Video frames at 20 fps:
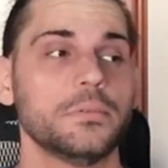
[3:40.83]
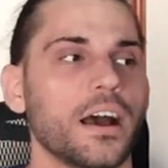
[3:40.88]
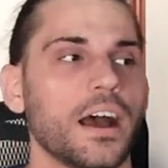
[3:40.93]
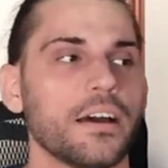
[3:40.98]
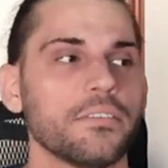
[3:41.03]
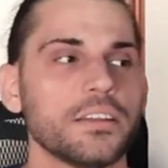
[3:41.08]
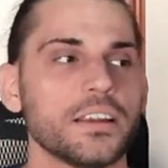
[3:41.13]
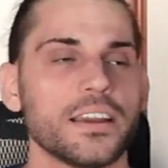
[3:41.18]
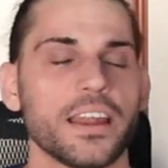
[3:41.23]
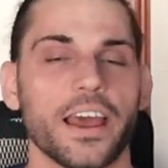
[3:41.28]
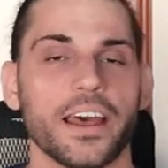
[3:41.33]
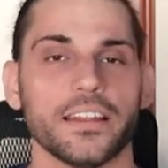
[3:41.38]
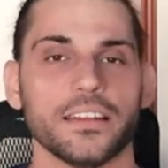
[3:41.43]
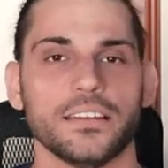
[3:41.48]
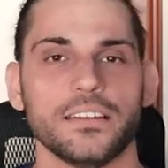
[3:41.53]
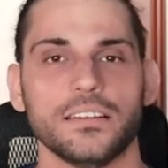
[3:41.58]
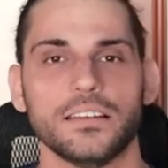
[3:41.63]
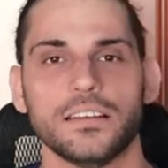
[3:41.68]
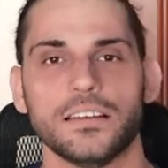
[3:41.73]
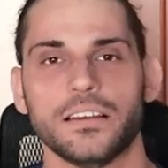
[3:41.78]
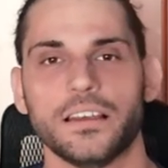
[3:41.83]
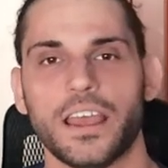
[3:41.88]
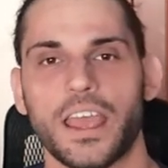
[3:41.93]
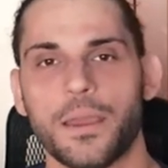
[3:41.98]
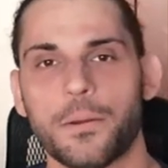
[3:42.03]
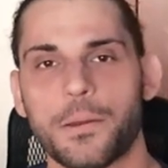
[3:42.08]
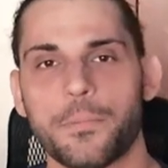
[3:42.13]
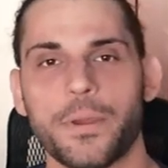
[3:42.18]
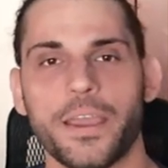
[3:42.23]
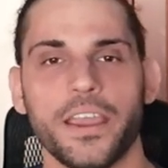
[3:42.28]
After that,
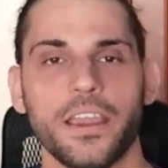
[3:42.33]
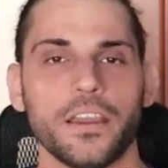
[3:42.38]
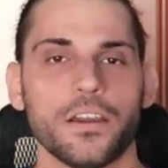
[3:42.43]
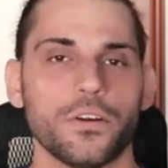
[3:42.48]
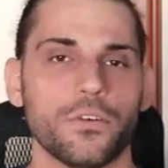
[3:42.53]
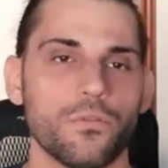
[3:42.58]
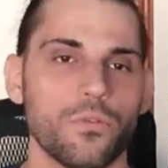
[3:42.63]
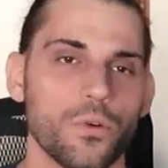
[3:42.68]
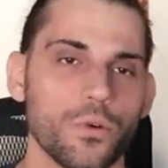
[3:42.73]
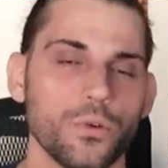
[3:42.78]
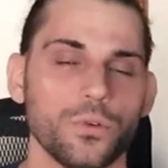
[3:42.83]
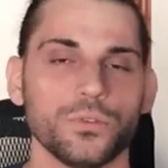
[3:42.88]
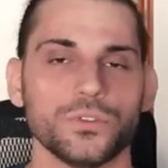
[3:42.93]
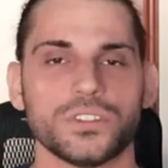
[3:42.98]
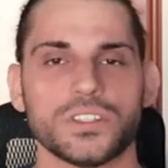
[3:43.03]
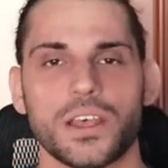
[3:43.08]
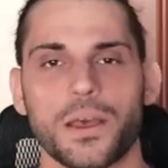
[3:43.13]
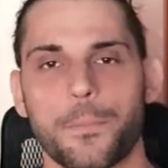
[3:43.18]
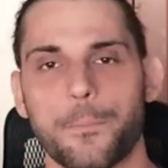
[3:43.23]
MMA rules